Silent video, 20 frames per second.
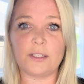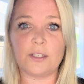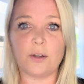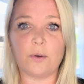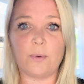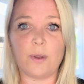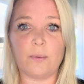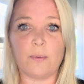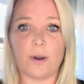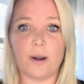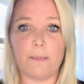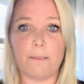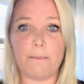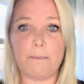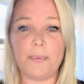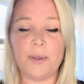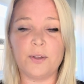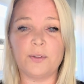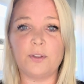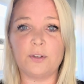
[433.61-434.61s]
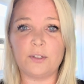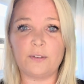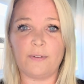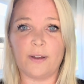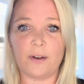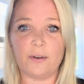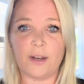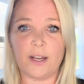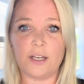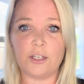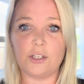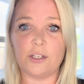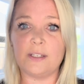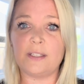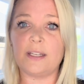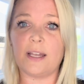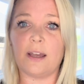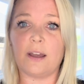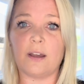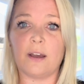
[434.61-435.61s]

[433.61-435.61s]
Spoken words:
So we want to build those foundations,